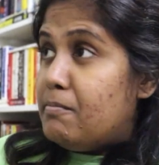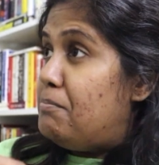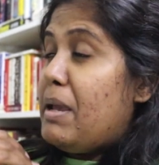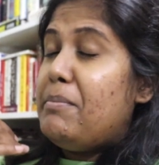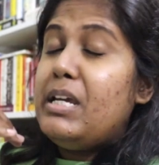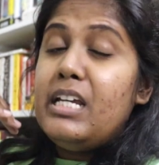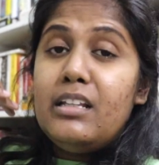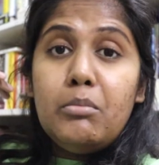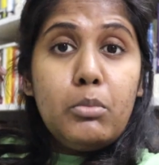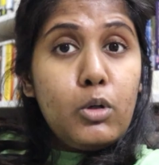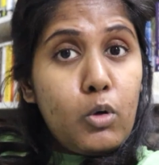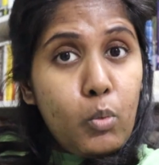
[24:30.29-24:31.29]
Maybe the
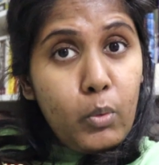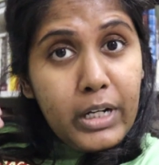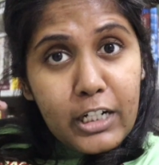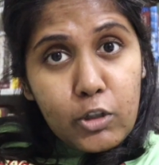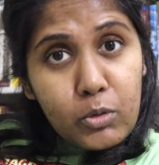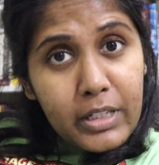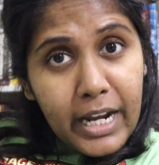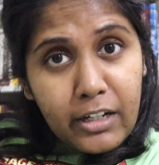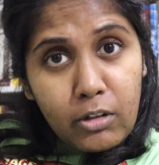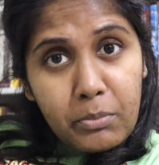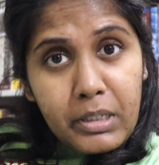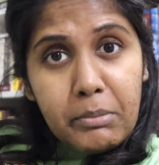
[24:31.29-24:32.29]
book will do
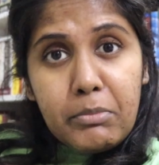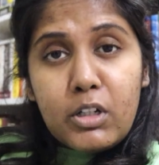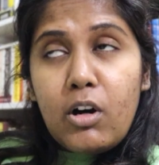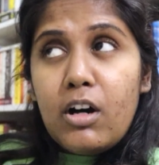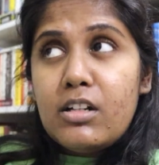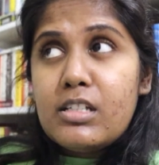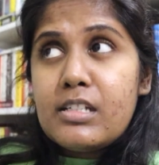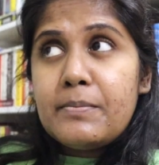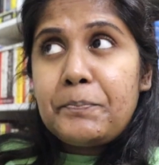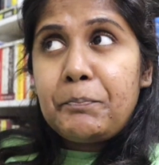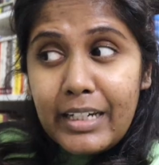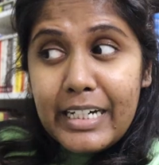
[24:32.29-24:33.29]
that to me because
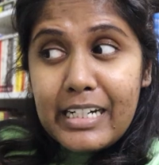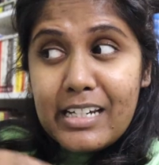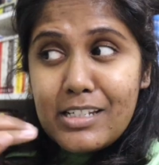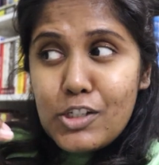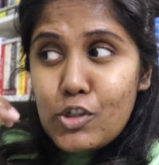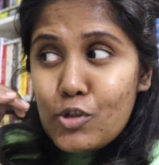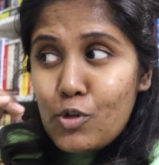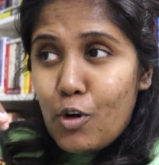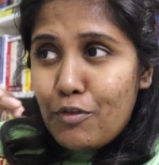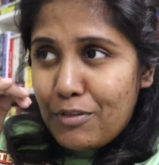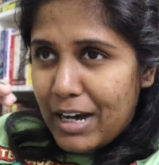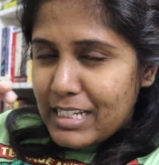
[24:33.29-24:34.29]
it is
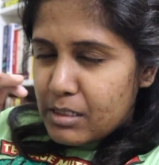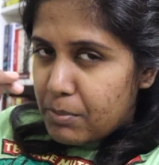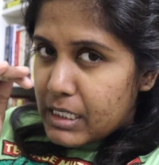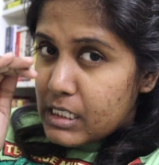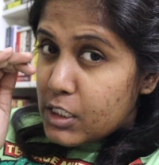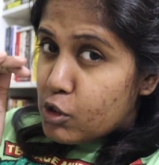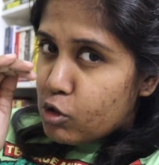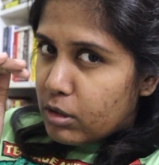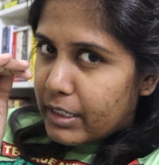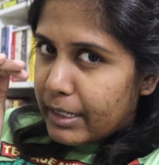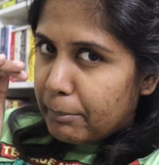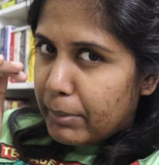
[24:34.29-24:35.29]
so fast paced and so
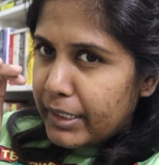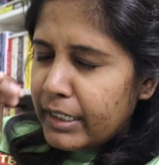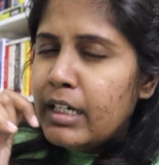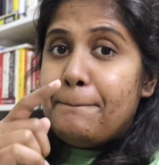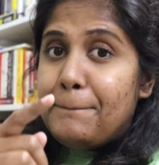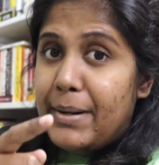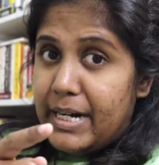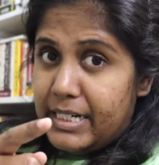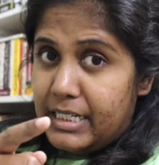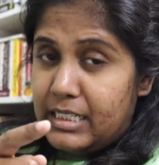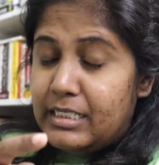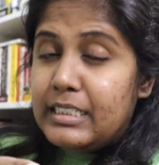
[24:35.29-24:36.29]
gripping.
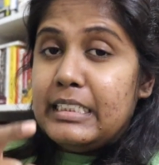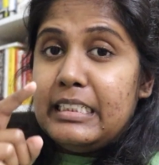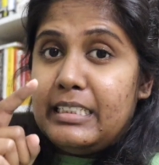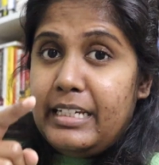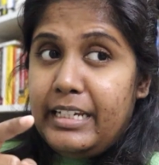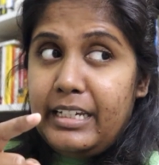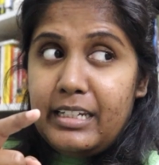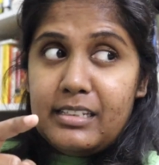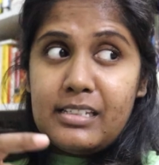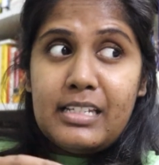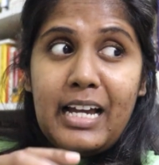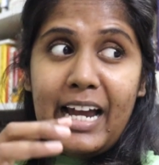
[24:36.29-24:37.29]
But the thing
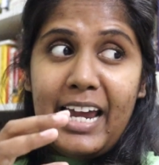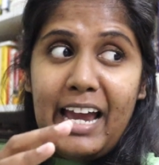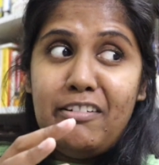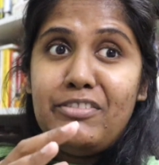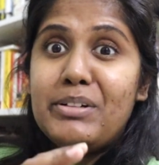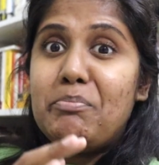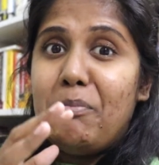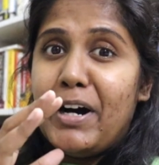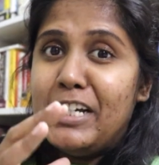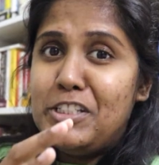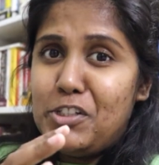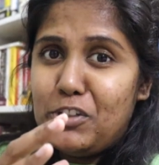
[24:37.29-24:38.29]
is, I have a
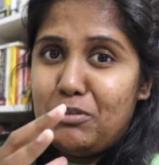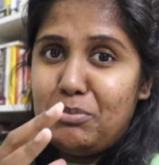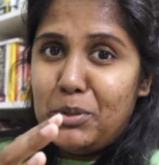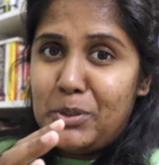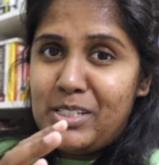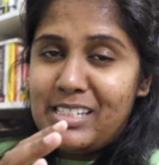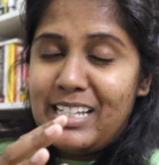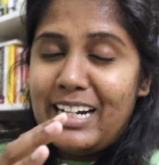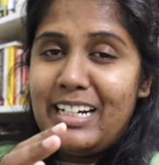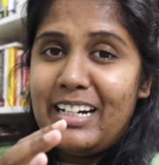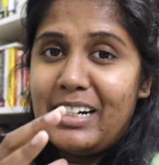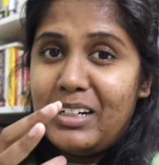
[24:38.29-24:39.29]
bunch of books
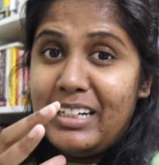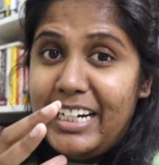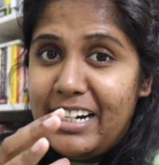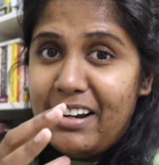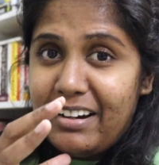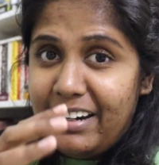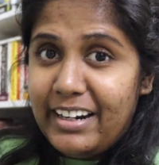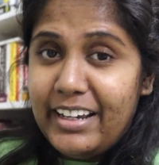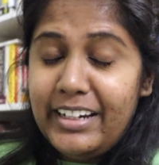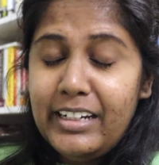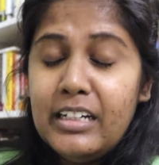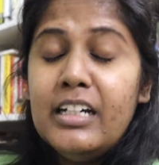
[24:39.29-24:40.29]
that need
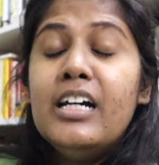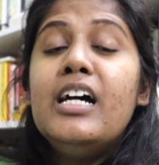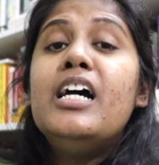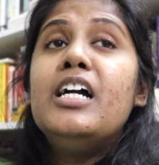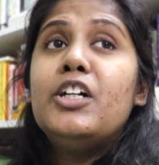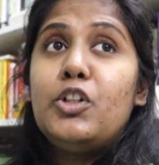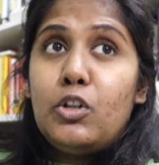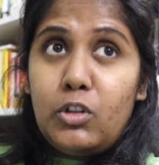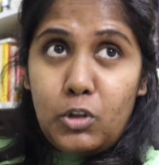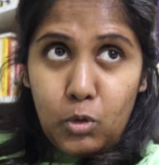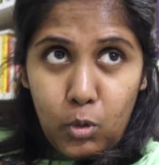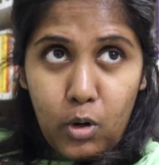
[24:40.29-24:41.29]
reading,
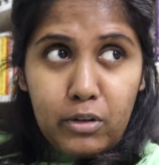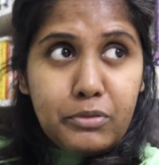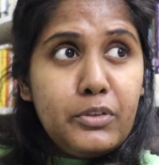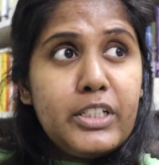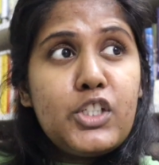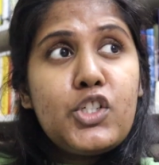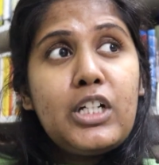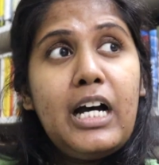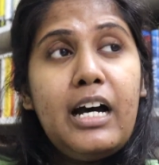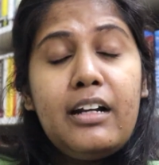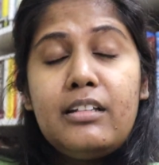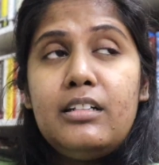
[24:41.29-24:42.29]
two of which
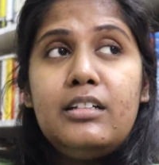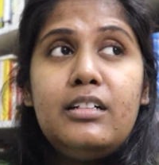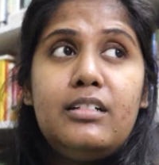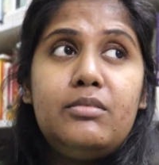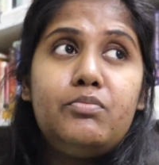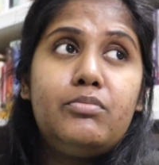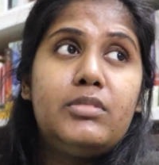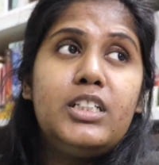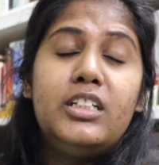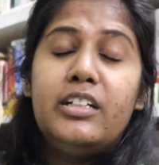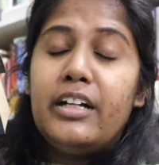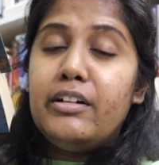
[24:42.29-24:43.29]
are the
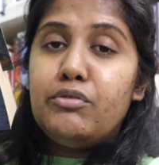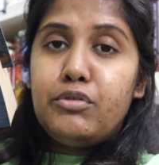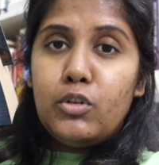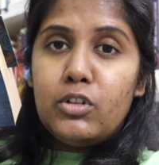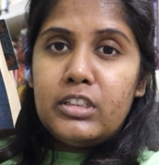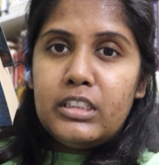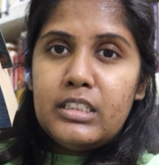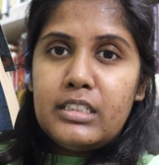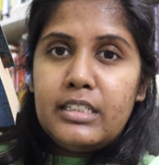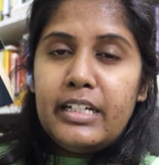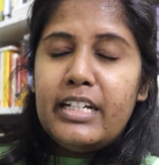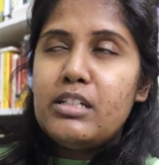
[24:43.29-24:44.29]
third and fourth in the
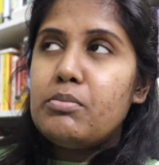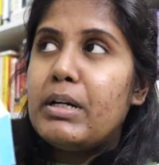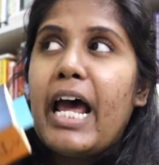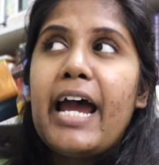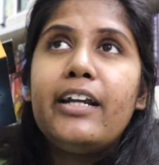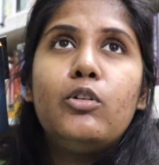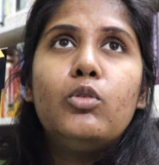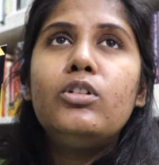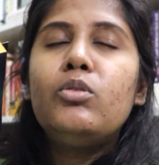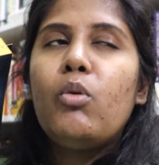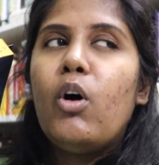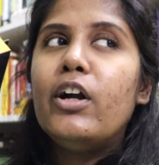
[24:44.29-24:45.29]
series, but I
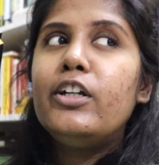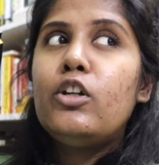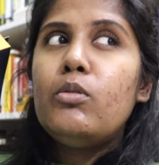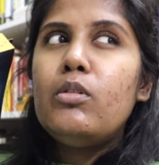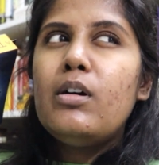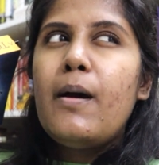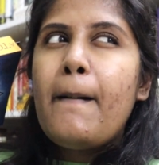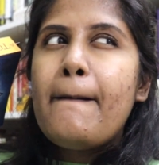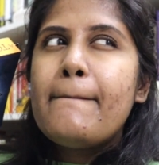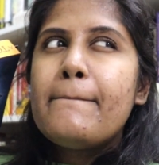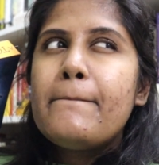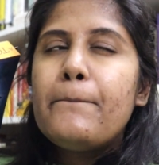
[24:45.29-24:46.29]
don't want to
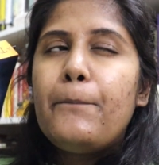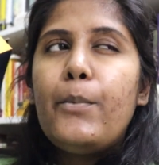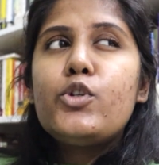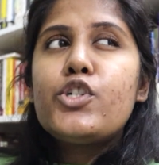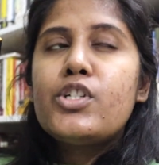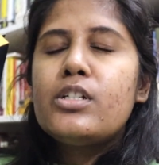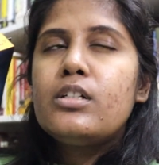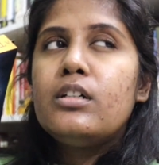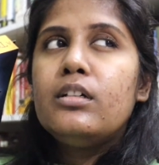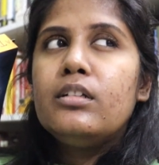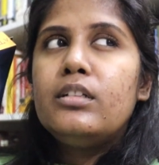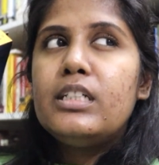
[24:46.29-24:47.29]
push
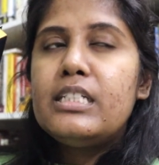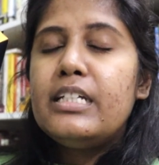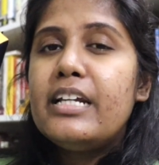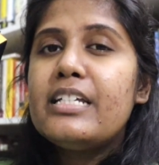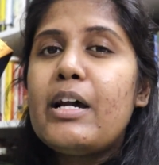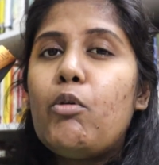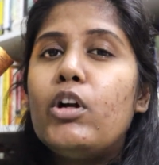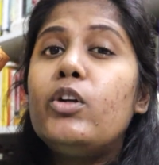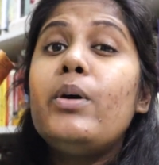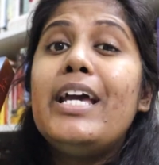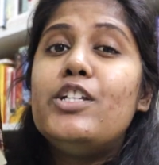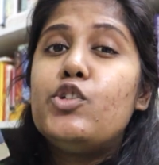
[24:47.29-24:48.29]
the series. I want
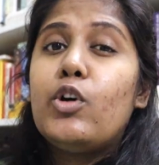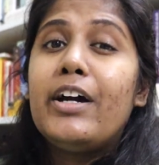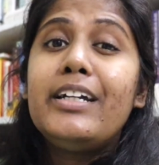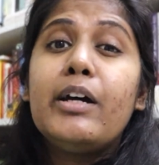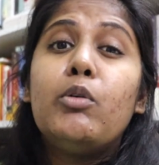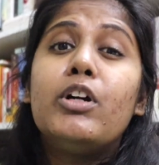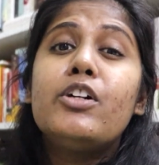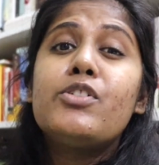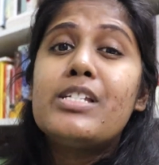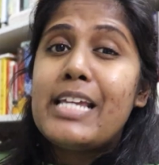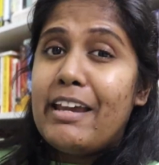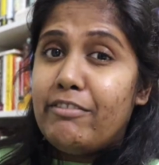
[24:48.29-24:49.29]
to enjoy it, I want to
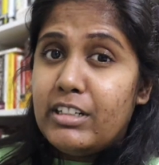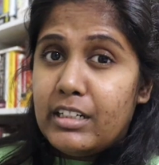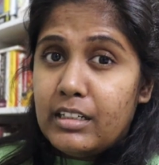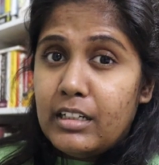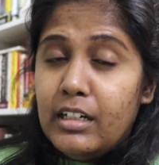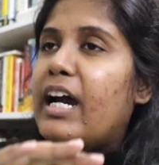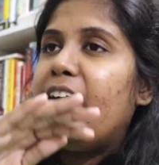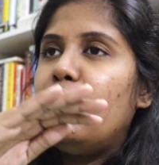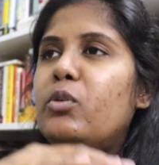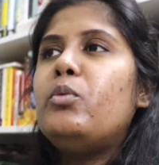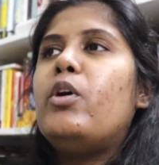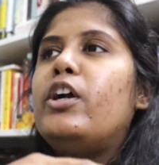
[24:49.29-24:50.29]
savor it. I
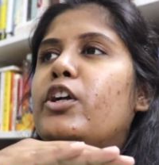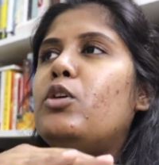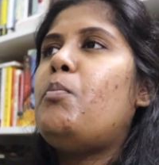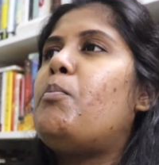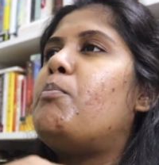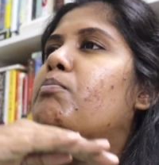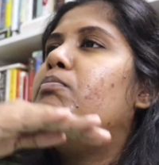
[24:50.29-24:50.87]
don't want to